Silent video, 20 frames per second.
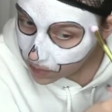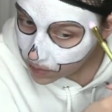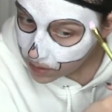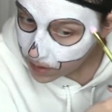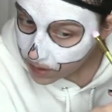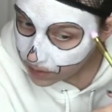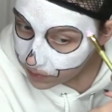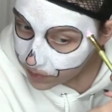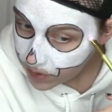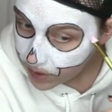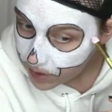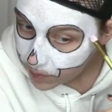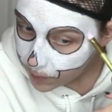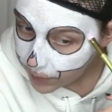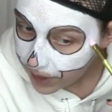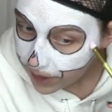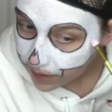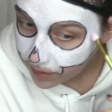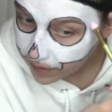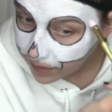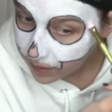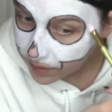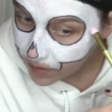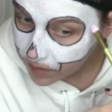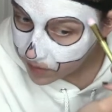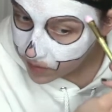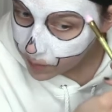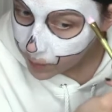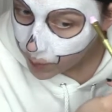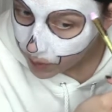I've gone back now to
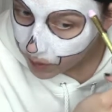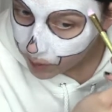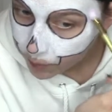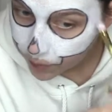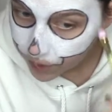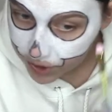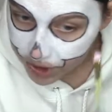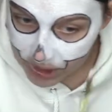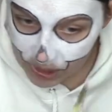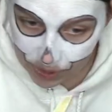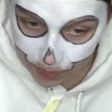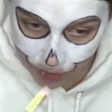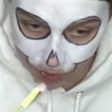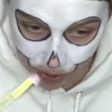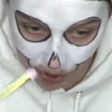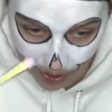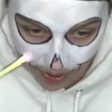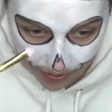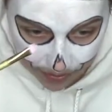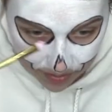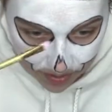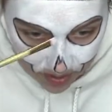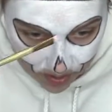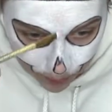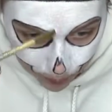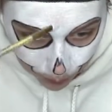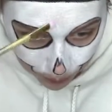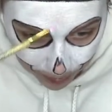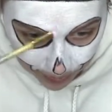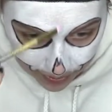the smaller brush to try and
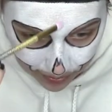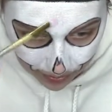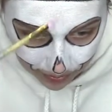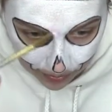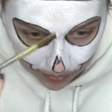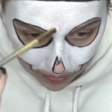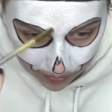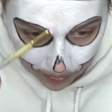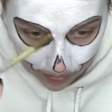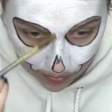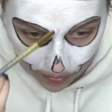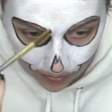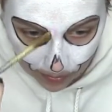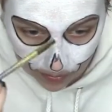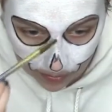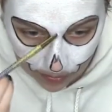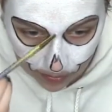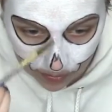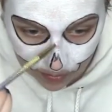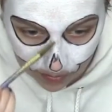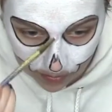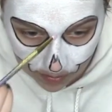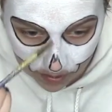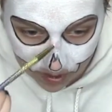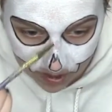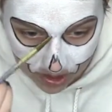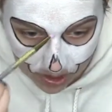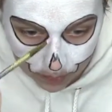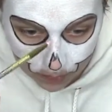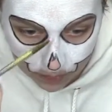spread
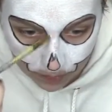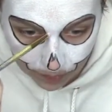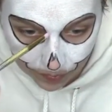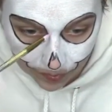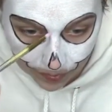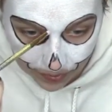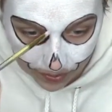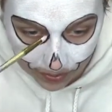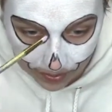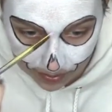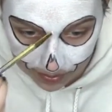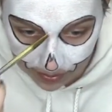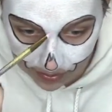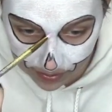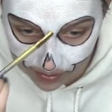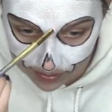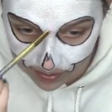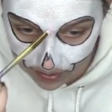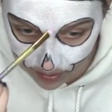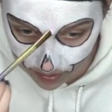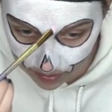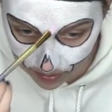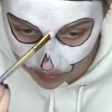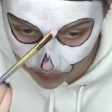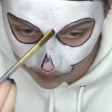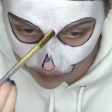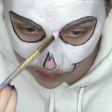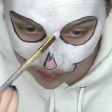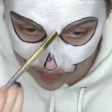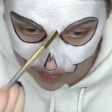some of the
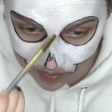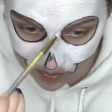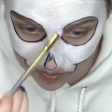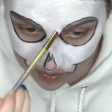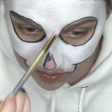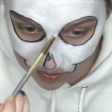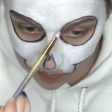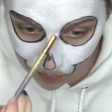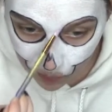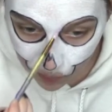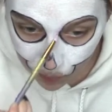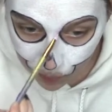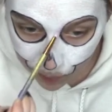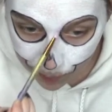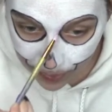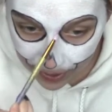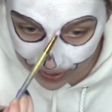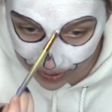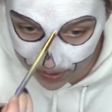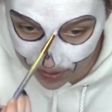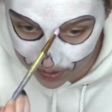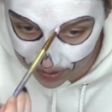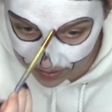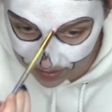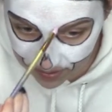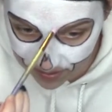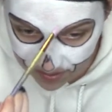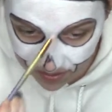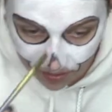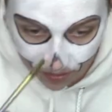paint that's
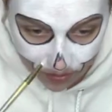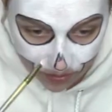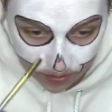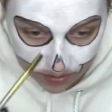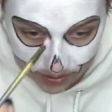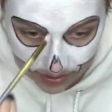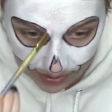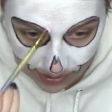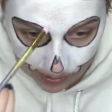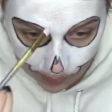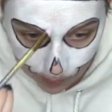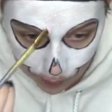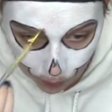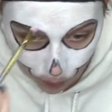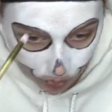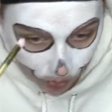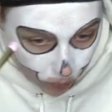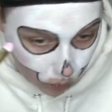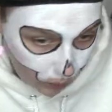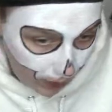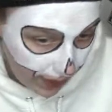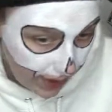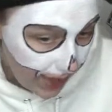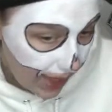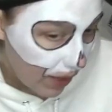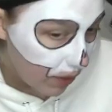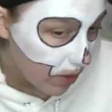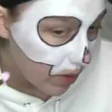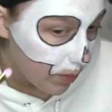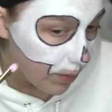still damp or wet
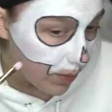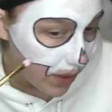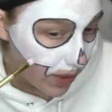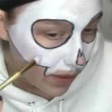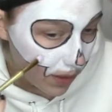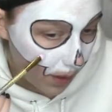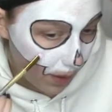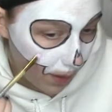out of it.